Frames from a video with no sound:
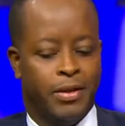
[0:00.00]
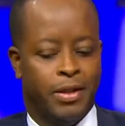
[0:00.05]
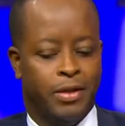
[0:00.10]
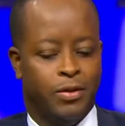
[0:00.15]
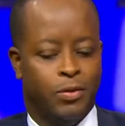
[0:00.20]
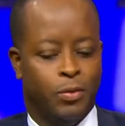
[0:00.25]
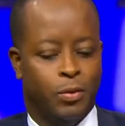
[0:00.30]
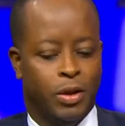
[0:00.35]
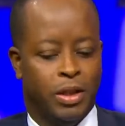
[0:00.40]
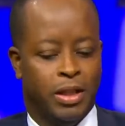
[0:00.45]

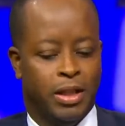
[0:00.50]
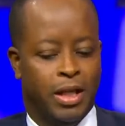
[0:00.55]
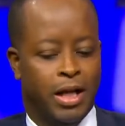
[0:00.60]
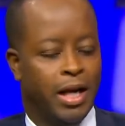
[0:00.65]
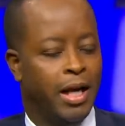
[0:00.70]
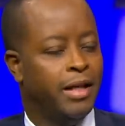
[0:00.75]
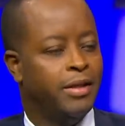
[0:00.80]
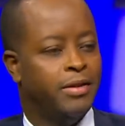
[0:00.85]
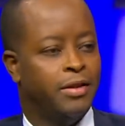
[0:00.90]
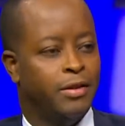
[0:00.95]
is what
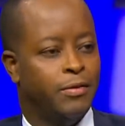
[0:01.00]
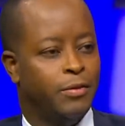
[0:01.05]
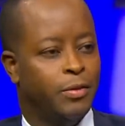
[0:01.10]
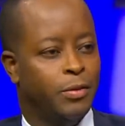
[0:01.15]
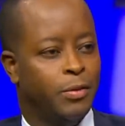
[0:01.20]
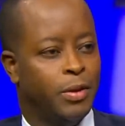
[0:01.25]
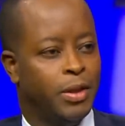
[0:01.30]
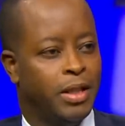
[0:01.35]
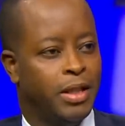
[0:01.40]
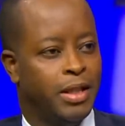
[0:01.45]
guides
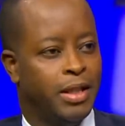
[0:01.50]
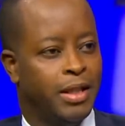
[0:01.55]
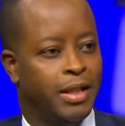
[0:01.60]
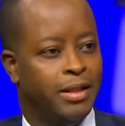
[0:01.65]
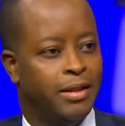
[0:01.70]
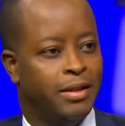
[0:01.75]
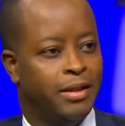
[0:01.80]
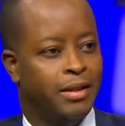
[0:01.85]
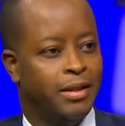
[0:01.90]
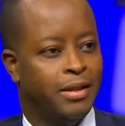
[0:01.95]
everyone, and
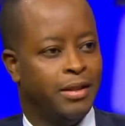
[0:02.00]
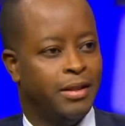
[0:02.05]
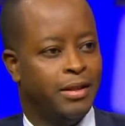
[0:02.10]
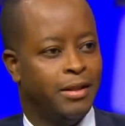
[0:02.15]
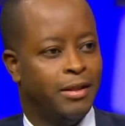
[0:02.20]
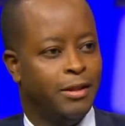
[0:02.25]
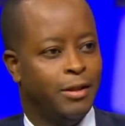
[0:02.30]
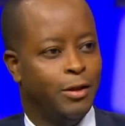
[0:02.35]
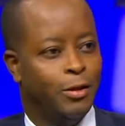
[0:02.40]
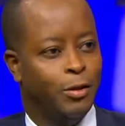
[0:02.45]
I think,
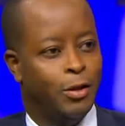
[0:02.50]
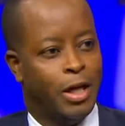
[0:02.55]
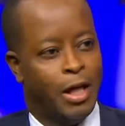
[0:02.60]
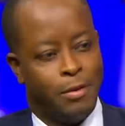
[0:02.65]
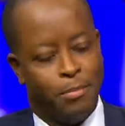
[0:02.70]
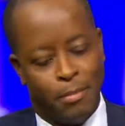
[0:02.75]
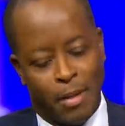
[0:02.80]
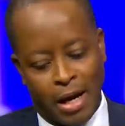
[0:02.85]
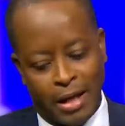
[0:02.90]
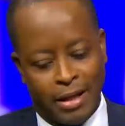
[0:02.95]
you know,
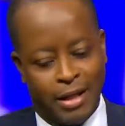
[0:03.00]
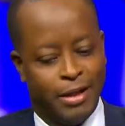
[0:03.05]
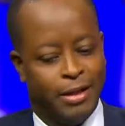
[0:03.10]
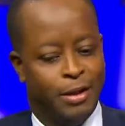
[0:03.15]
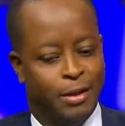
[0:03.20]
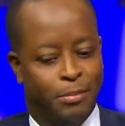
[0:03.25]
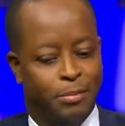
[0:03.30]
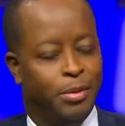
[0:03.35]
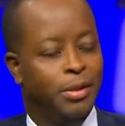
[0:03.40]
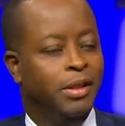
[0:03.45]
that
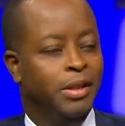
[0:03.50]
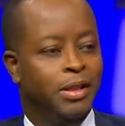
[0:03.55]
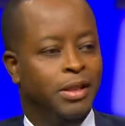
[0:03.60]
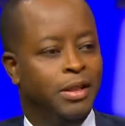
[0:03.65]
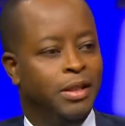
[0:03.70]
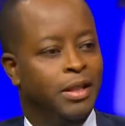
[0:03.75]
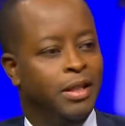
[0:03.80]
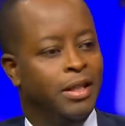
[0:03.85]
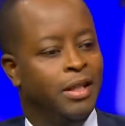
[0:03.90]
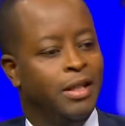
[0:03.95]
magnetic
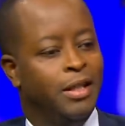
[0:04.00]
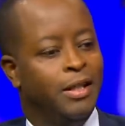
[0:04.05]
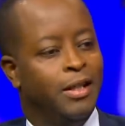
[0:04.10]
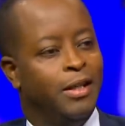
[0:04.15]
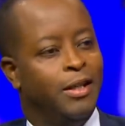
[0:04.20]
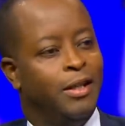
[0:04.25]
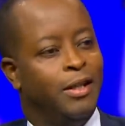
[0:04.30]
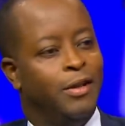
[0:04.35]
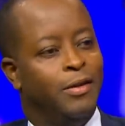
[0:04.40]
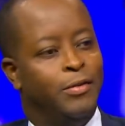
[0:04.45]
pull
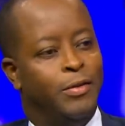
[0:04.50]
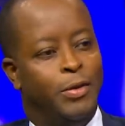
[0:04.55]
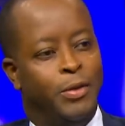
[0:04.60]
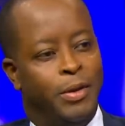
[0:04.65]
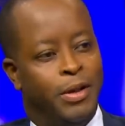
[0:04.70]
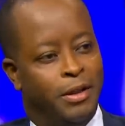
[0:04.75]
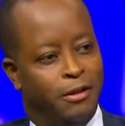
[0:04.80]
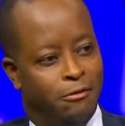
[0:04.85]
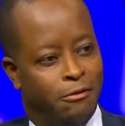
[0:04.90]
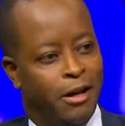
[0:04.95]
mm-hmm. of
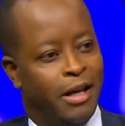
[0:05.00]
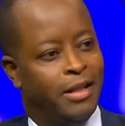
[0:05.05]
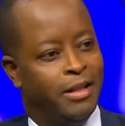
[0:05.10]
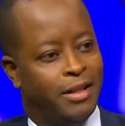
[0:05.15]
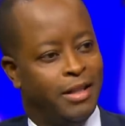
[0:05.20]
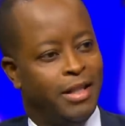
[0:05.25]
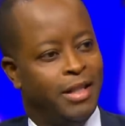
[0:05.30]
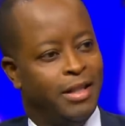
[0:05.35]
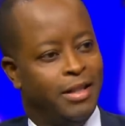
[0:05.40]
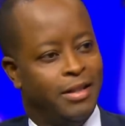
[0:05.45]
doing the right
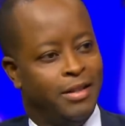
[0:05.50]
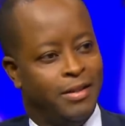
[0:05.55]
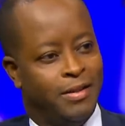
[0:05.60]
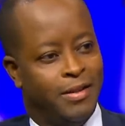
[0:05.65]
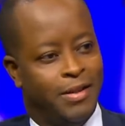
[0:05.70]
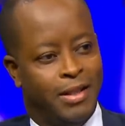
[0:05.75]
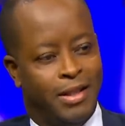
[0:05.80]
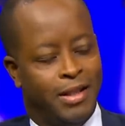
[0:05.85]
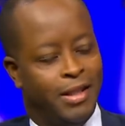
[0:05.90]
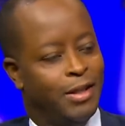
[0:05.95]
thing is
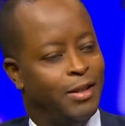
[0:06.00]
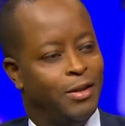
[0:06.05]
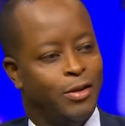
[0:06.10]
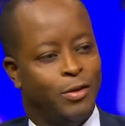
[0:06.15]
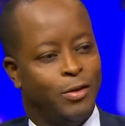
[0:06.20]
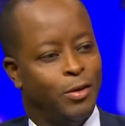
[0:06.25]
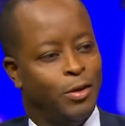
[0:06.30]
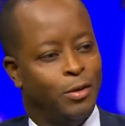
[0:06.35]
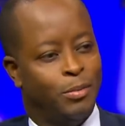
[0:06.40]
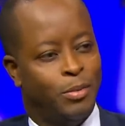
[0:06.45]
going to get
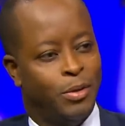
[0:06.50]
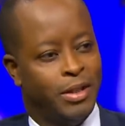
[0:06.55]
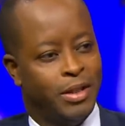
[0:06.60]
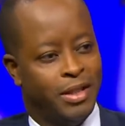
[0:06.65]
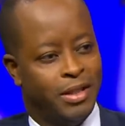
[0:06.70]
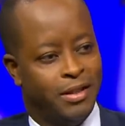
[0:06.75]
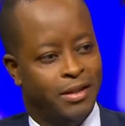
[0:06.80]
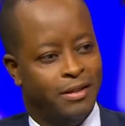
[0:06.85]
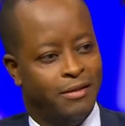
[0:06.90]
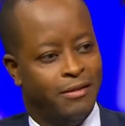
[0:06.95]
us all
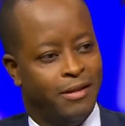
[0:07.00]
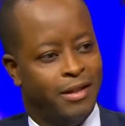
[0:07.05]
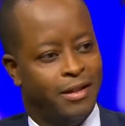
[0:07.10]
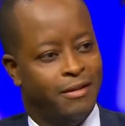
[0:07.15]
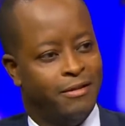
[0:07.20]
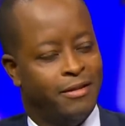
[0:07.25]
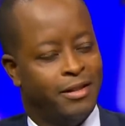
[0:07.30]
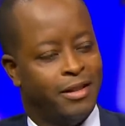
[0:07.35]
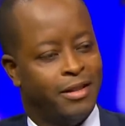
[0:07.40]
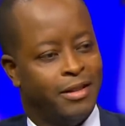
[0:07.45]
pointed in the right
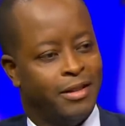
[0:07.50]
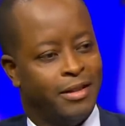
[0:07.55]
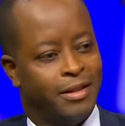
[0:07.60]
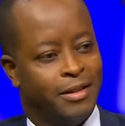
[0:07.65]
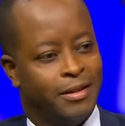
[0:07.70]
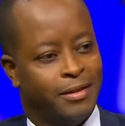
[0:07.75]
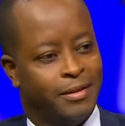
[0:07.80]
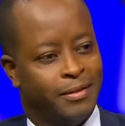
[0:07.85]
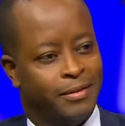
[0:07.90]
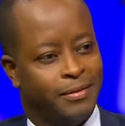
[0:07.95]
direction.
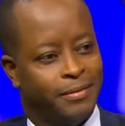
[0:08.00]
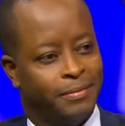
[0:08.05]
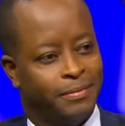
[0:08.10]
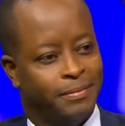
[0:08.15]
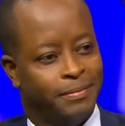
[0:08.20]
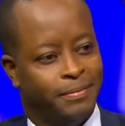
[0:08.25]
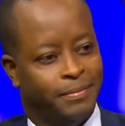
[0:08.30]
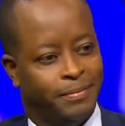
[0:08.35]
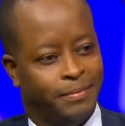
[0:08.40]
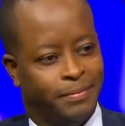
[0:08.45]

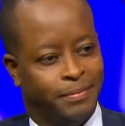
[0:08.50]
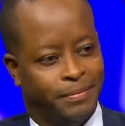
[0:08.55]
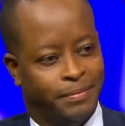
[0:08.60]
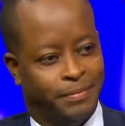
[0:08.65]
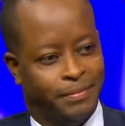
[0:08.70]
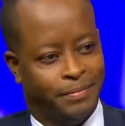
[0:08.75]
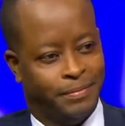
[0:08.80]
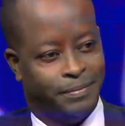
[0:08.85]
Good luck.